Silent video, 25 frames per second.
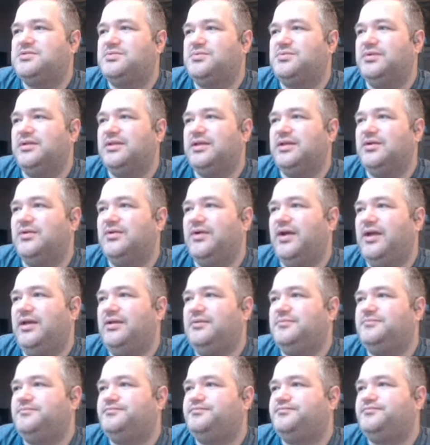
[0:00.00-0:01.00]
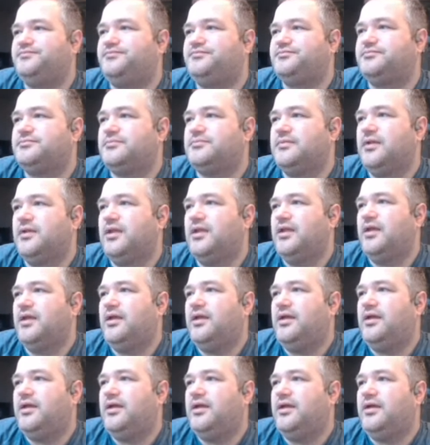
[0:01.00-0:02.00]
really great.
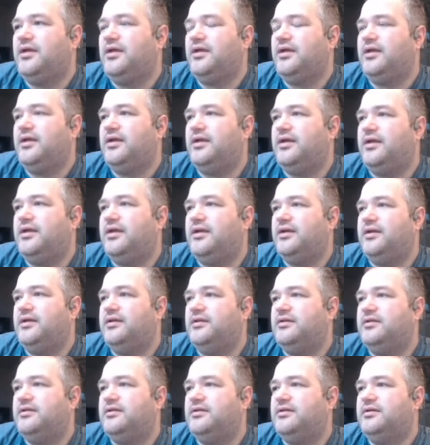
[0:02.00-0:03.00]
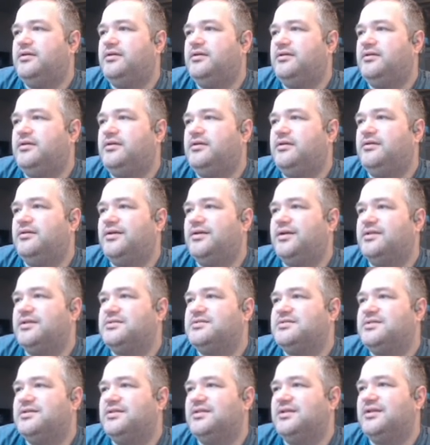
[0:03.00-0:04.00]
And I can
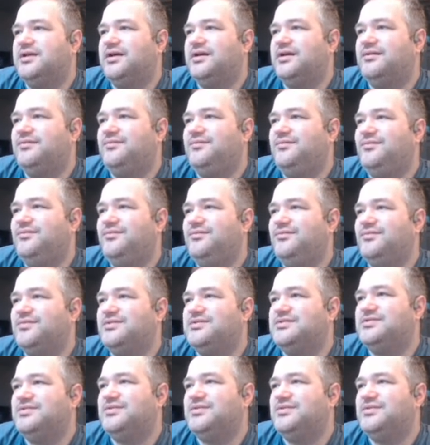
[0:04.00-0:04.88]
see that I was doing